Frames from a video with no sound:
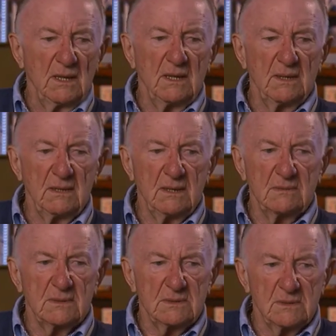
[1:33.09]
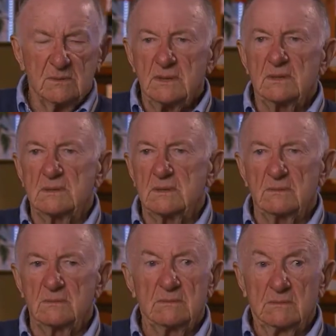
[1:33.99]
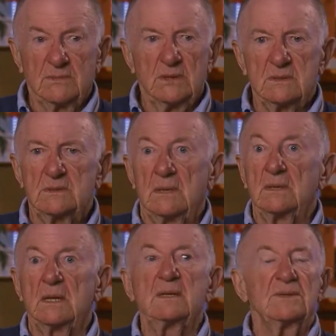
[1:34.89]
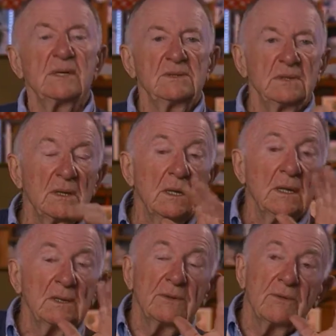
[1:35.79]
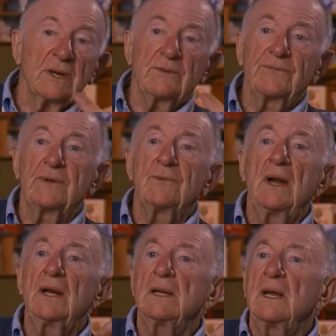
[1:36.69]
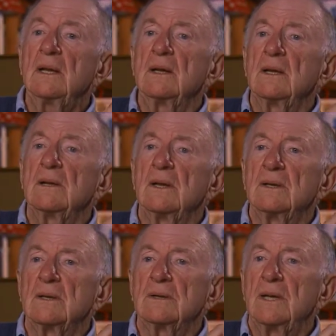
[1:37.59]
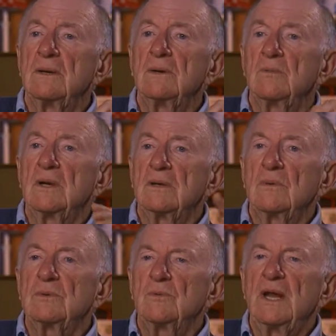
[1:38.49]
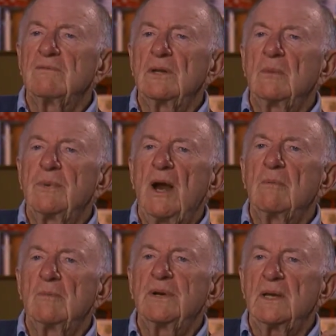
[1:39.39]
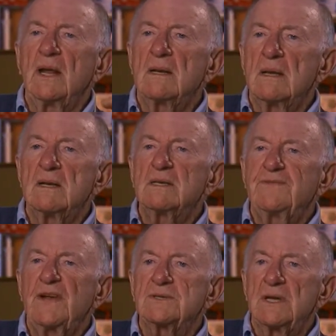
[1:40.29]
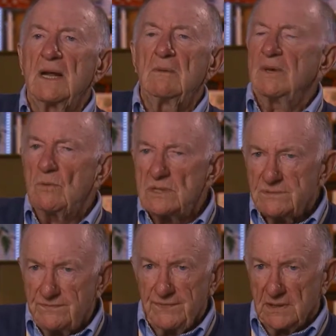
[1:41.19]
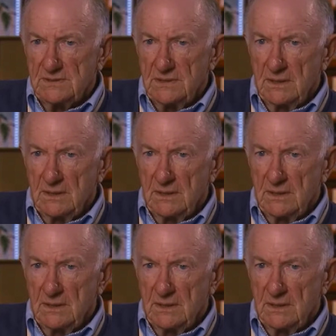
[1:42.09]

and, and to do it. And so Bernstein, and they said the director said, "Try it again, uh, uh, Leonard. We, we, have a little problem, but I, I, it's fixed now." But it wasn't fixed.